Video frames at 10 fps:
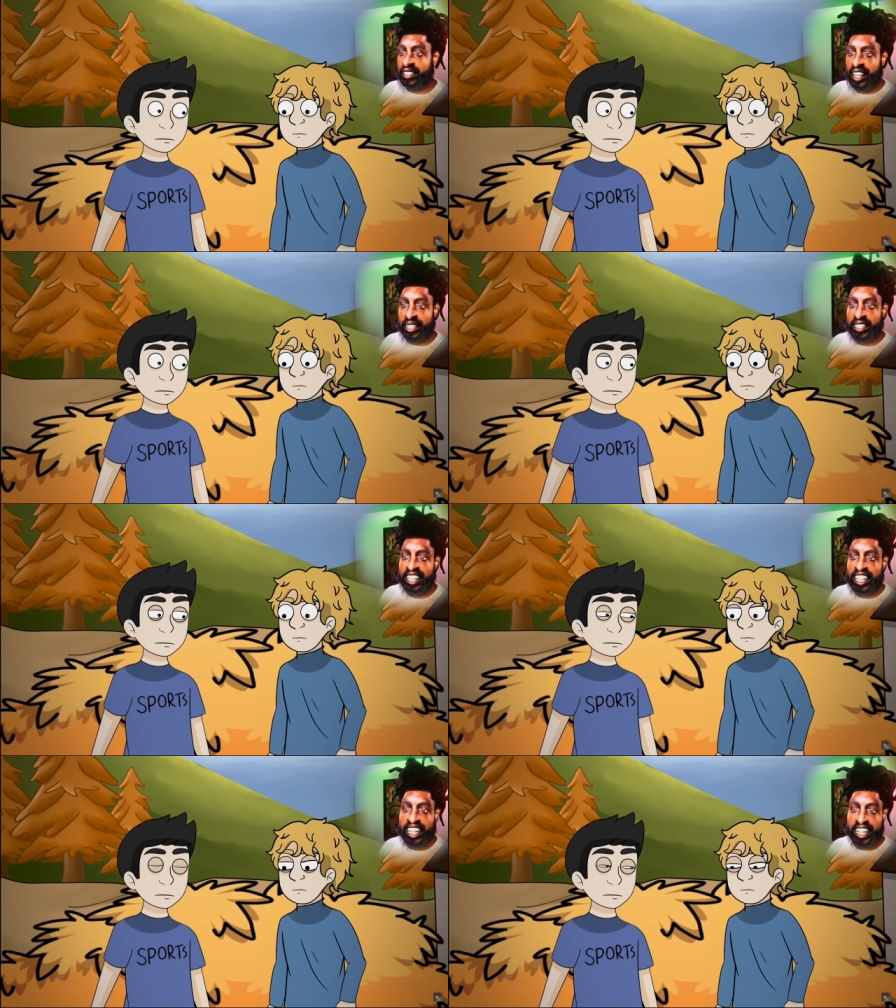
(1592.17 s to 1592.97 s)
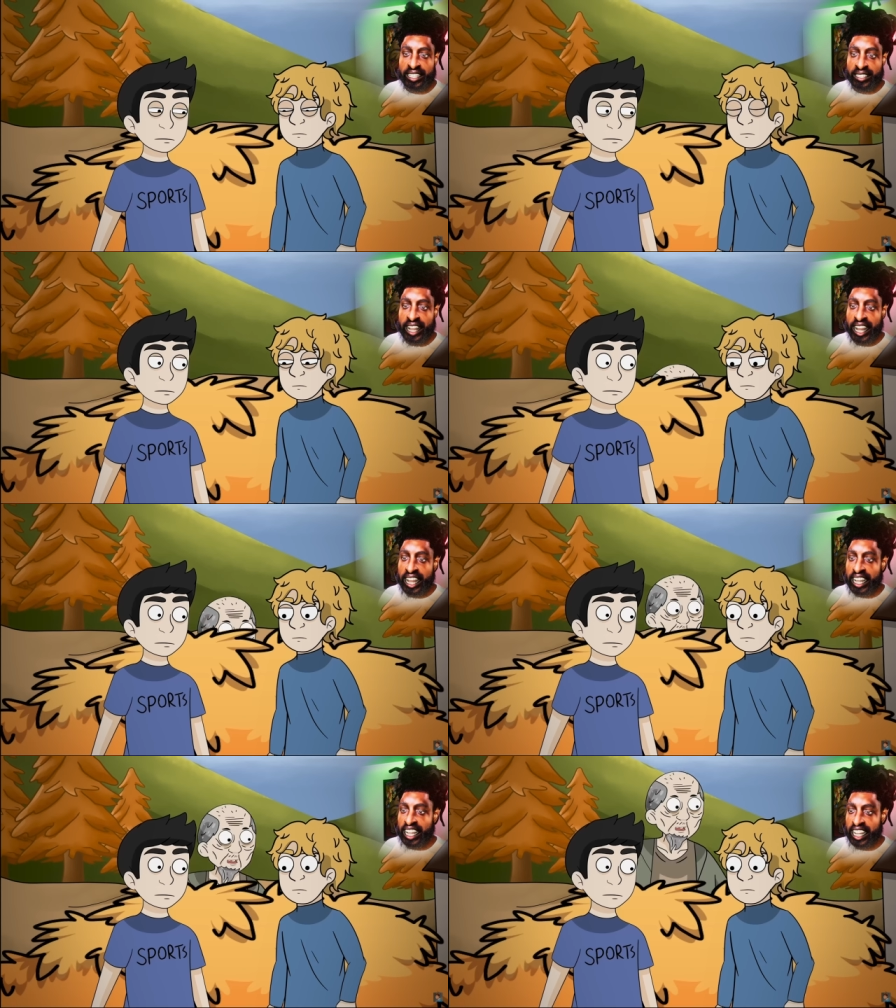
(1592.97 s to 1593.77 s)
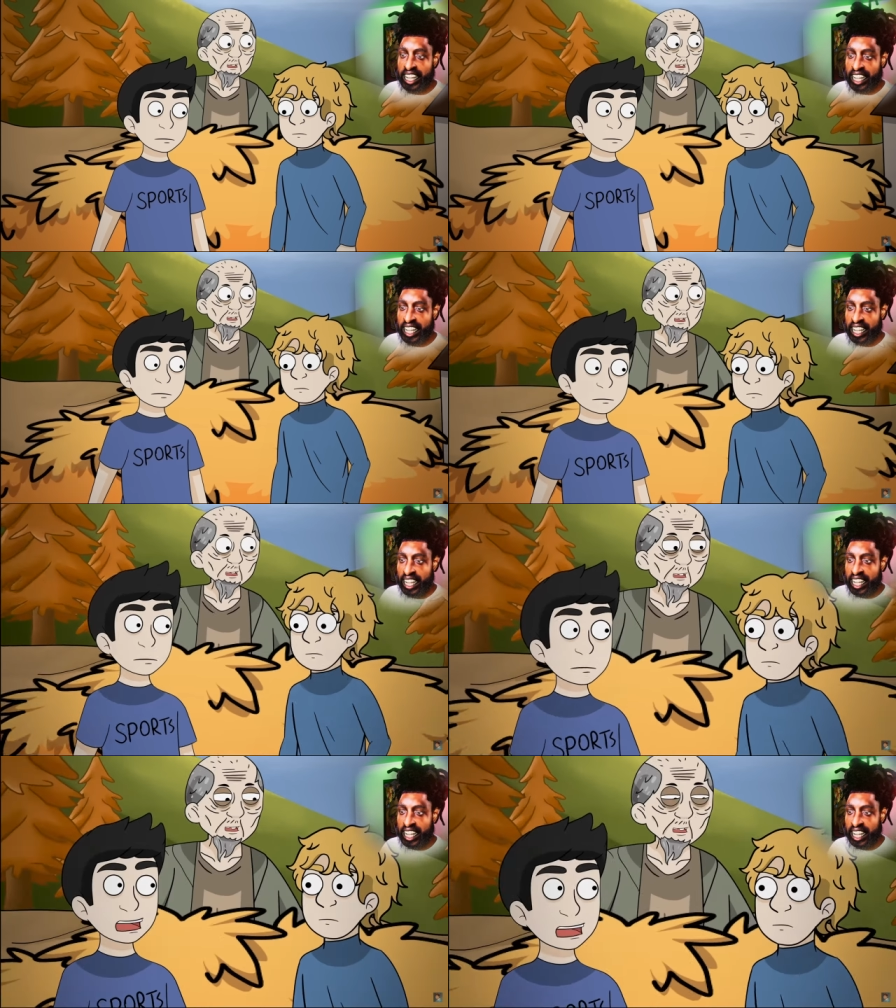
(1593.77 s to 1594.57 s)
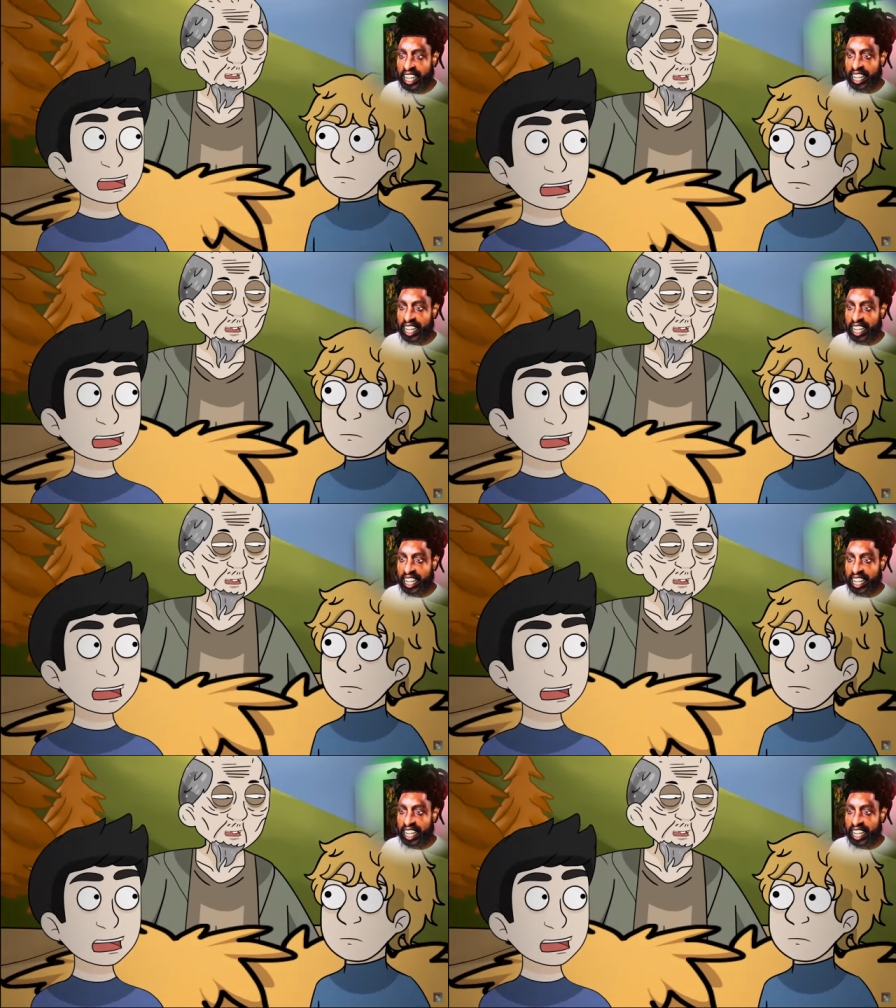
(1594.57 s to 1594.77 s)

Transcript: an was old in man emerged from the center of the pile between